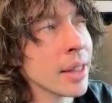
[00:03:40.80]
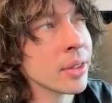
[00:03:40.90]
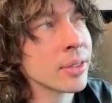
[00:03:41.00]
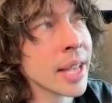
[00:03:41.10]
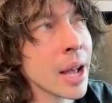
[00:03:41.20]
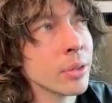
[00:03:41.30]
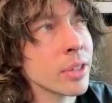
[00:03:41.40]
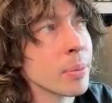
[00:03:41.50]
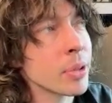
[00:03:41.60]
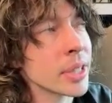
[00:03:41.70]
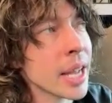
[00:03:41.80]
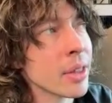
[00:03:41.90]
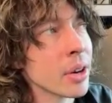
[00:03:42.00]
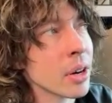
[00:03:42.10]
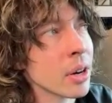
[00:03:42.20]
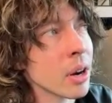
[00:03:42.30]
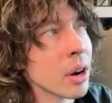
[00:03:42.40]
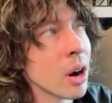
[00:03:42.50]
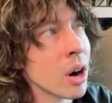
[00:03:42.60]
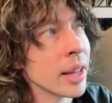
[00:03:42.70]
and the sounds they put together
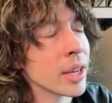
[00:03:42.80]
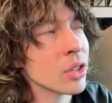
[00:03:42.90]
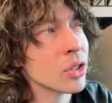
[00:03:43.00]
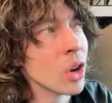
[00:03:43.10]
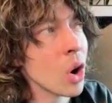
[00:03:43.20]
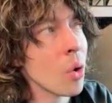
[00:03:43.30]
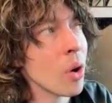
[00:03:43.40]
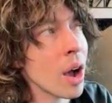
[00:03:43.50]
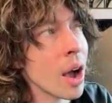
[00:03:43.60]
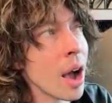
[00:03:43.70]
are like so